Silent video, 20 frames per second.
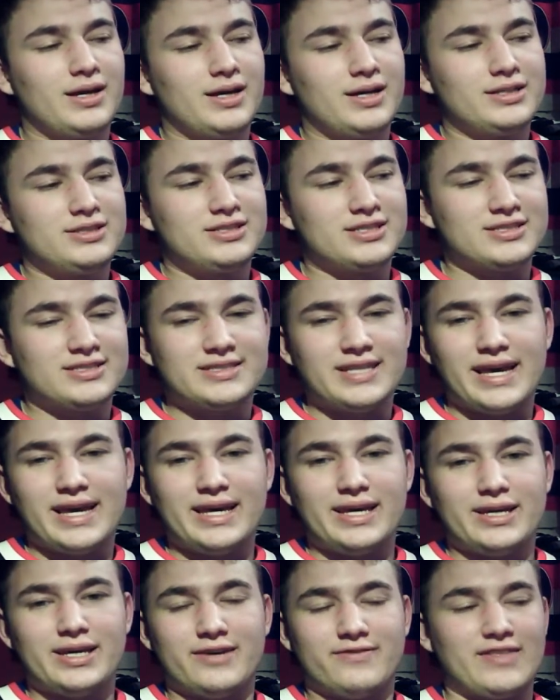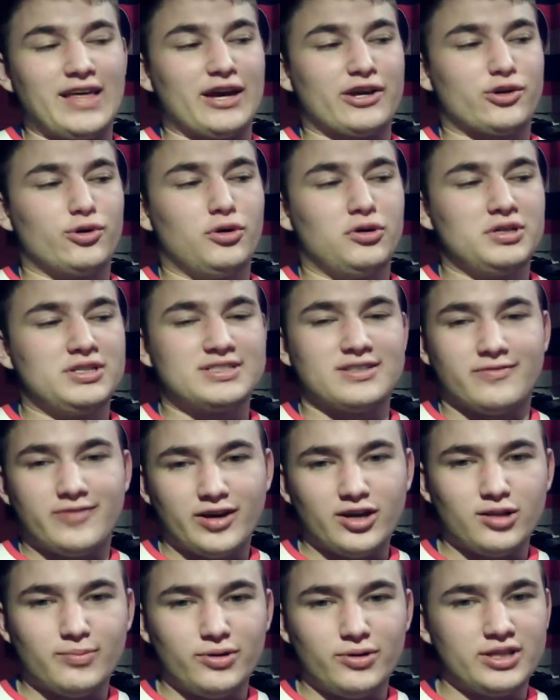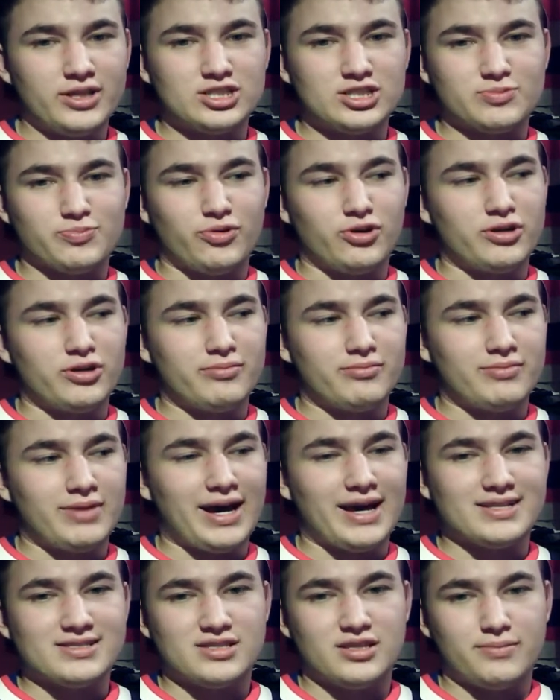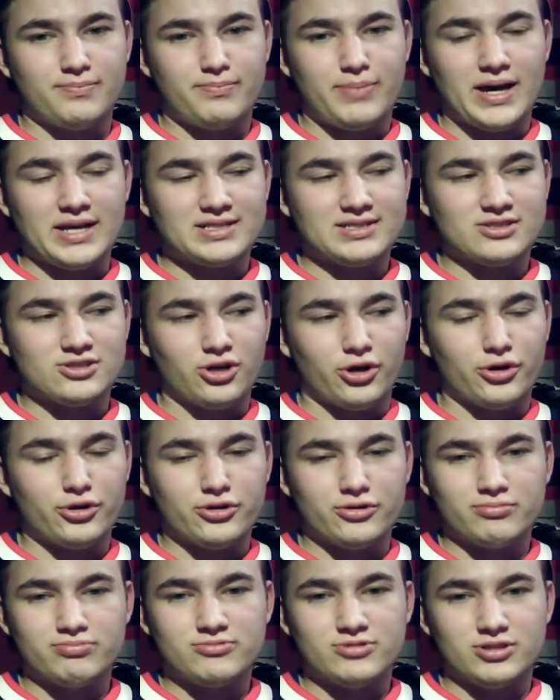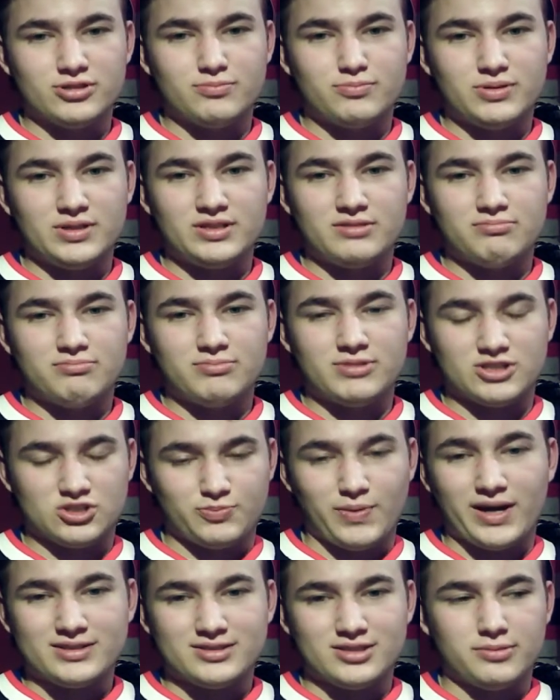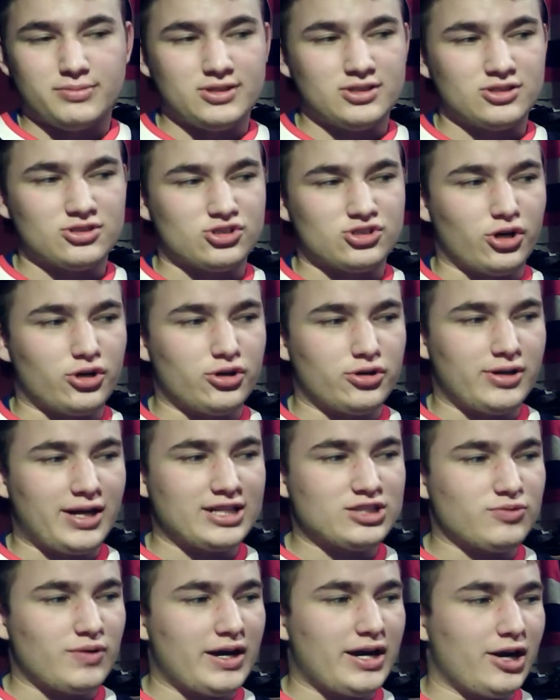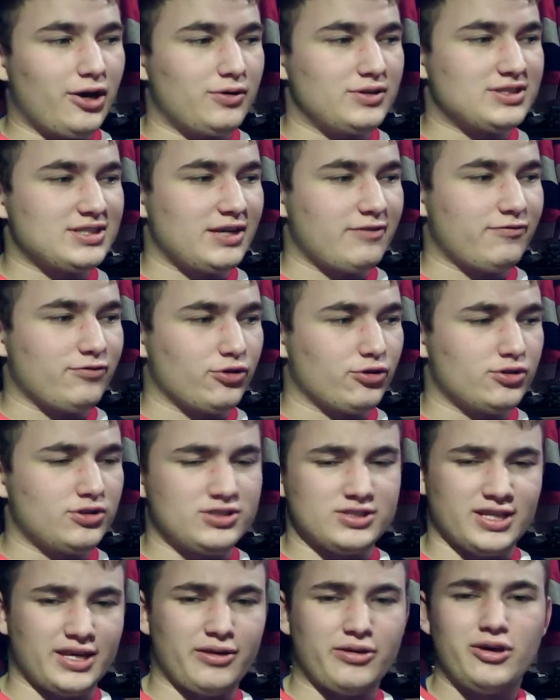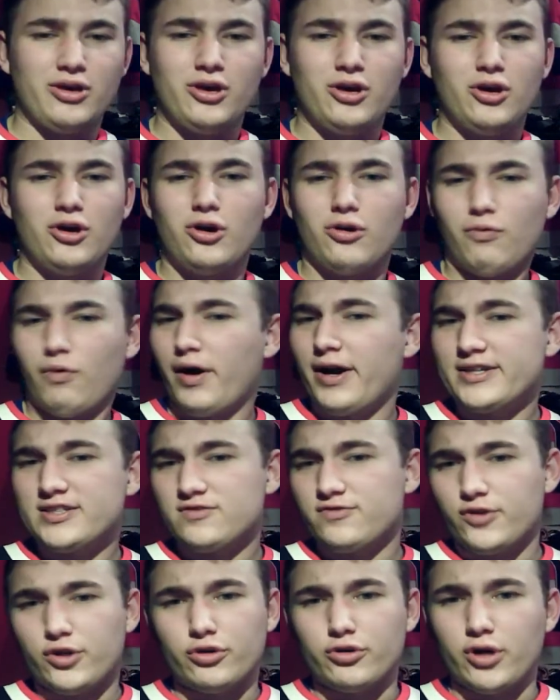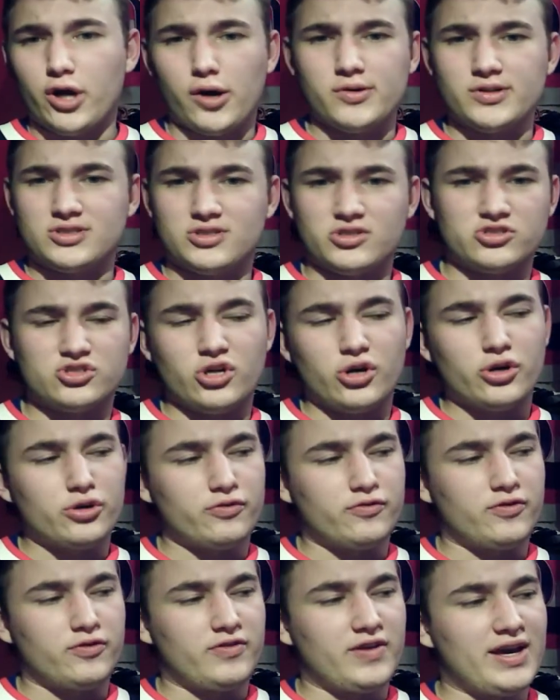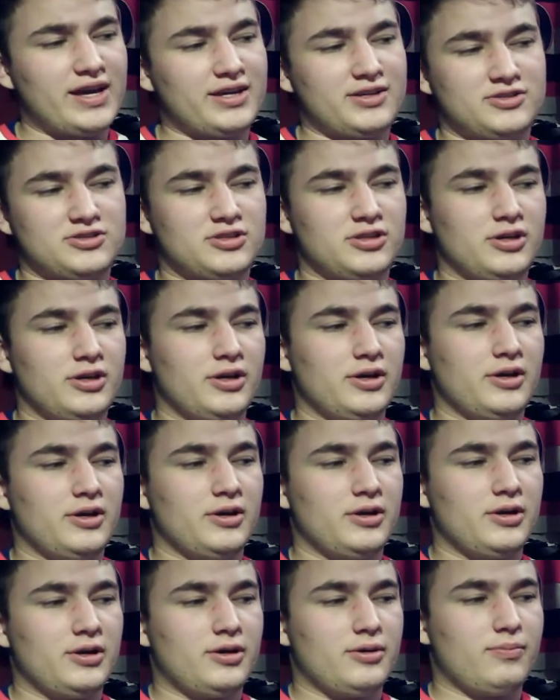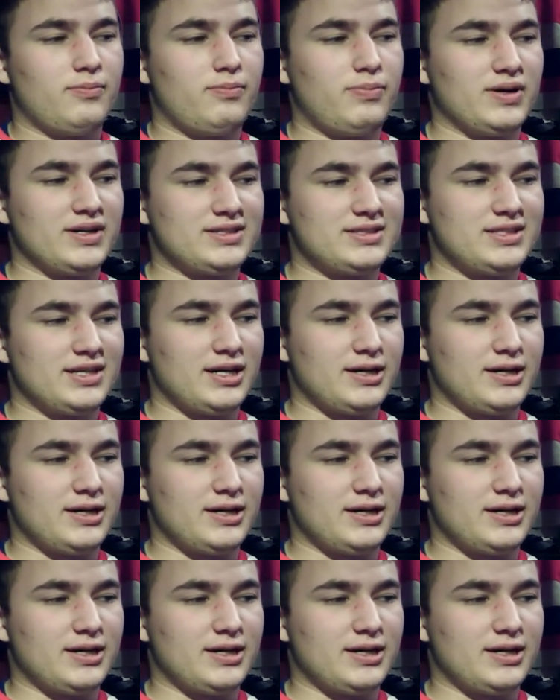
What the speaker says: just say if that goalie's available, they just put him as the best starter to be expected to be the starter. That's why I always say Fleury's like, why is Fleury always the starter for Vegas? But